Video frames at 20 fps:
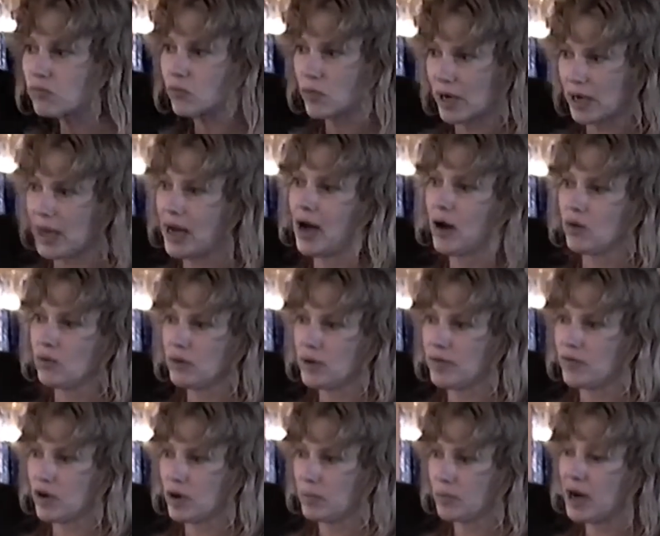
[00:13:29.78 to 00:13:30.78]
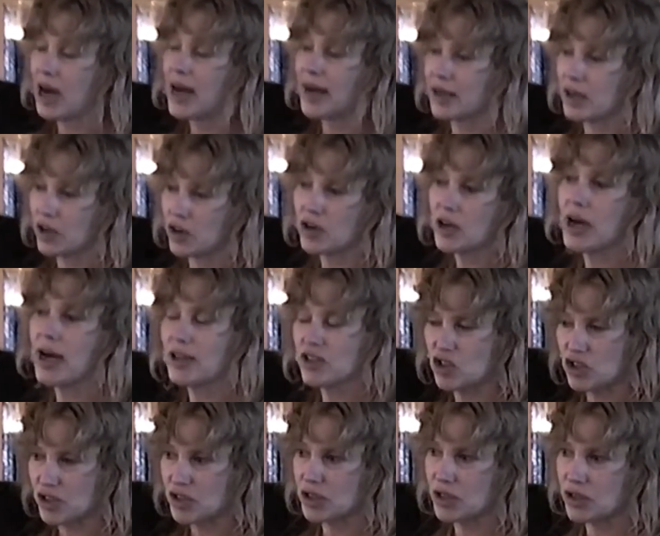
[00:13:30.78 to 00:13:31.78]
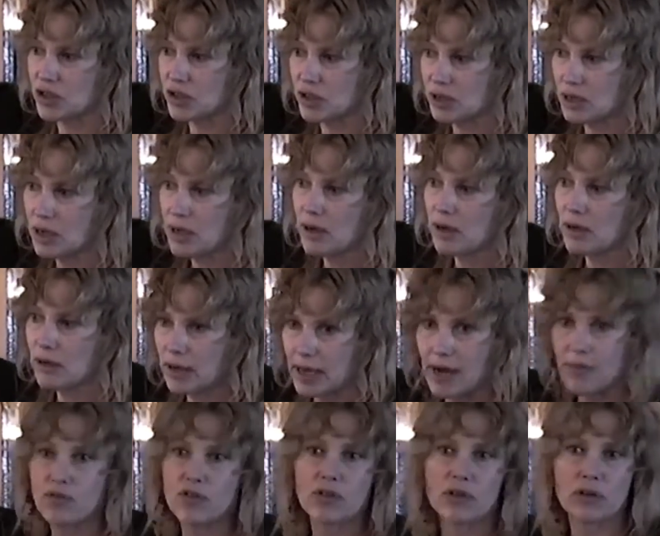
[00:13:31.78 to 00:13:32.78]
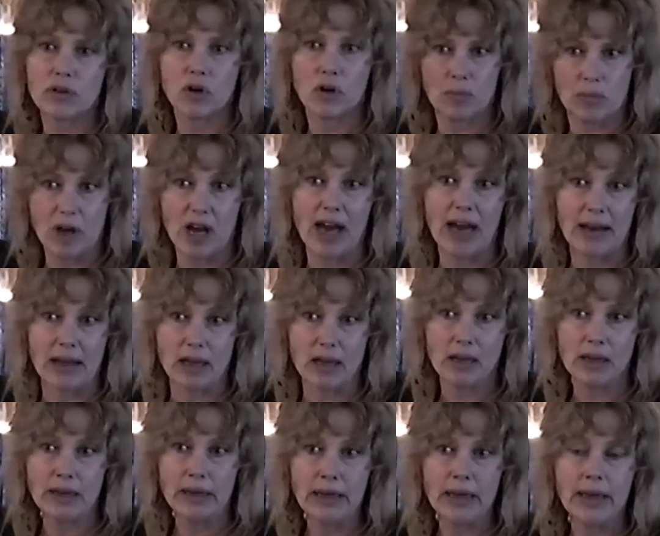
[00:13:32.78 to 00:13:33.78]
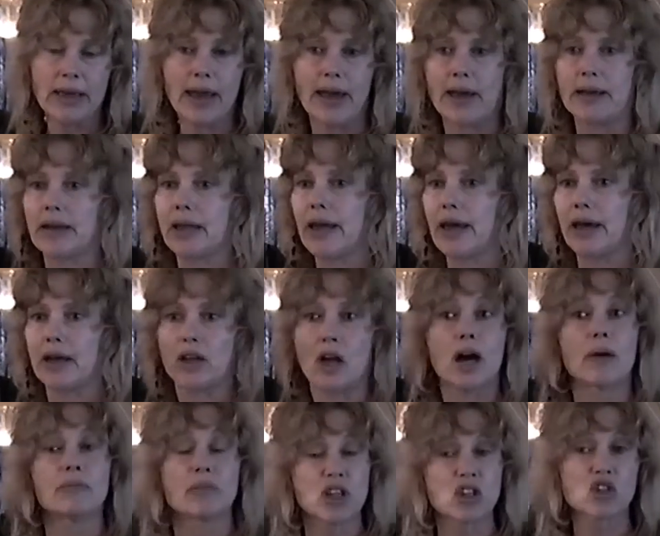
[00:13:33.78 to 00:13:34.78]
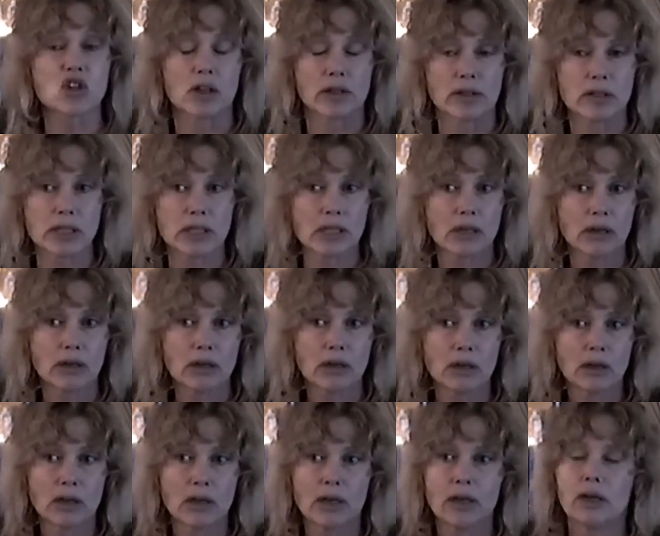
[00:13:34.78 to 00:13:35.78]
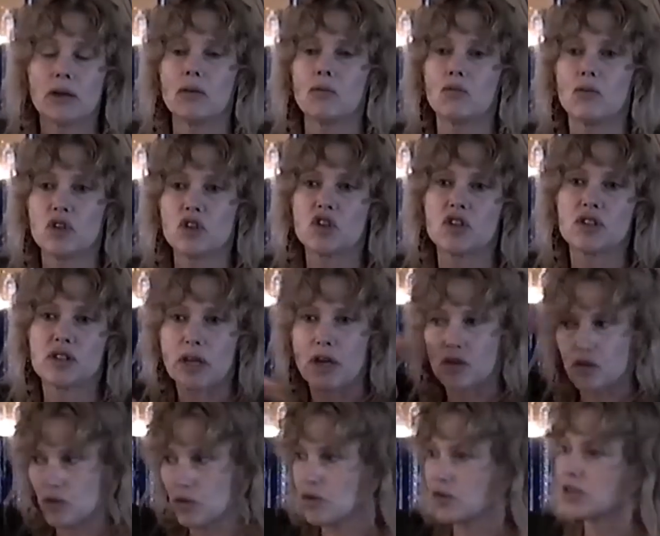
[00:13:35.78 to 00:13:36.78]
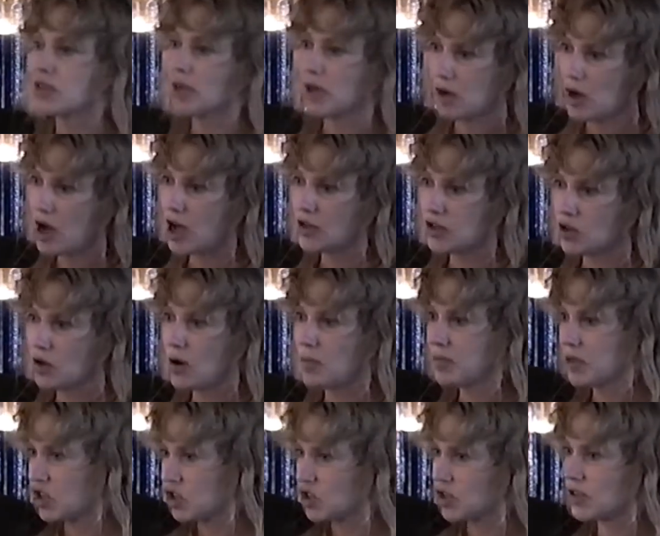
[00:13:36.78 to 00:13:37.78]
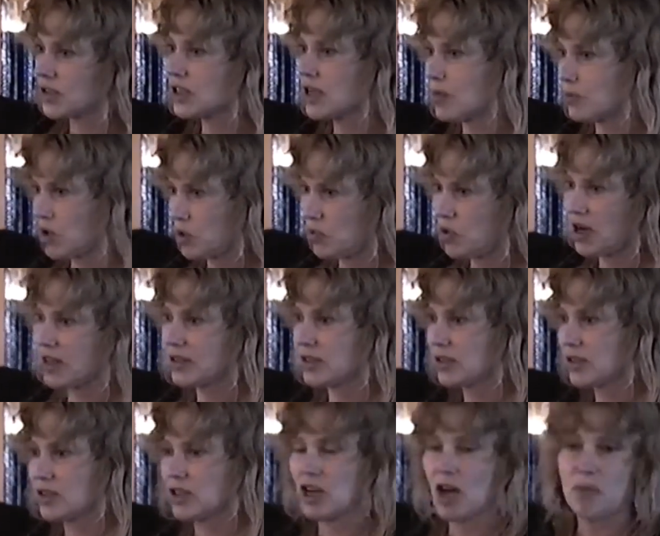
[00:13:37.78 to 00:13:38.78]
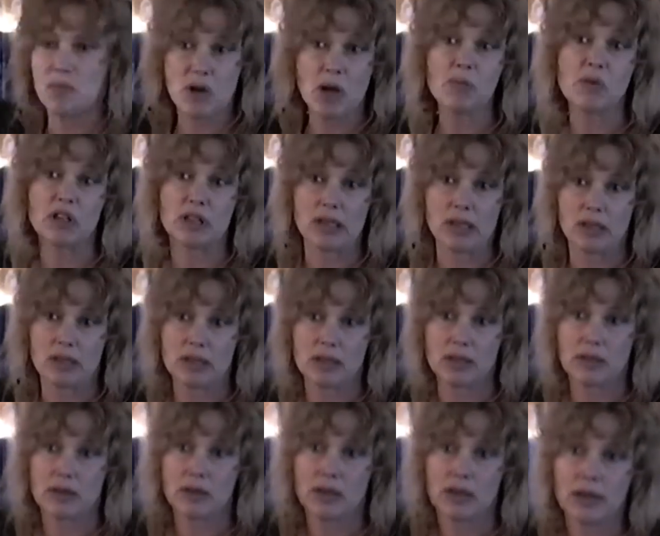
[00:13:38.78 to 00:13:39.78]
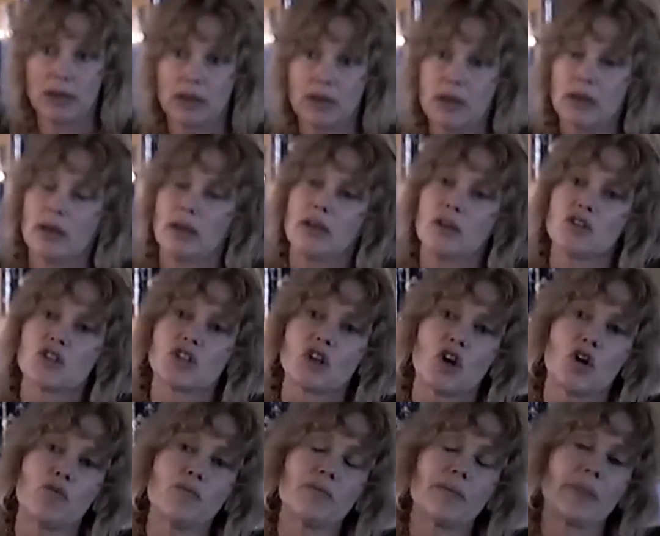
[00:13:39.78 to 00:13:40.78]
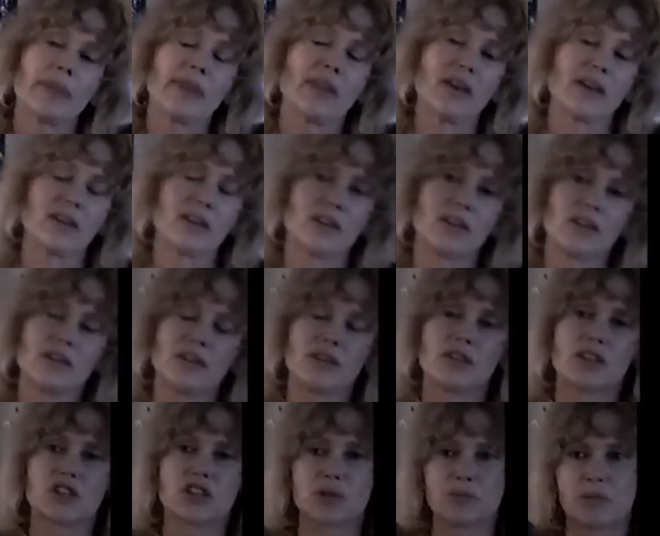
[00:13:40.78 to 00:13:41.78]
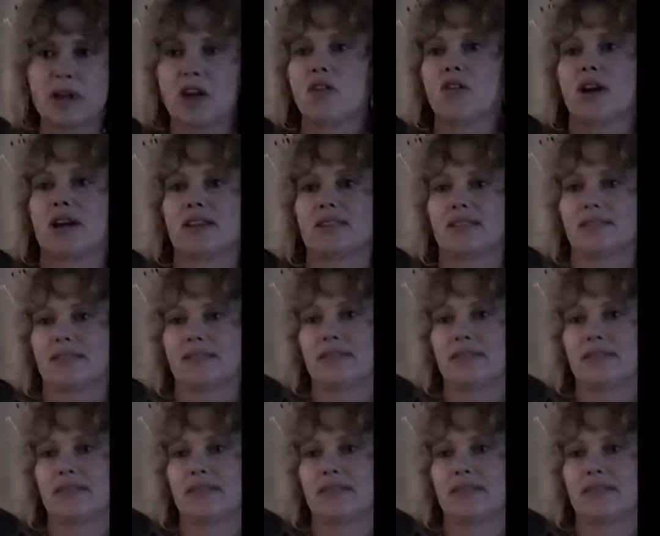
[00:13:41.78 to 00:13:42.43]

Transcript: went out of her body. Her consciousness left her body and had omniscience which is our true state also, omniscience, omnipresence, and omnipotence. So the spirit,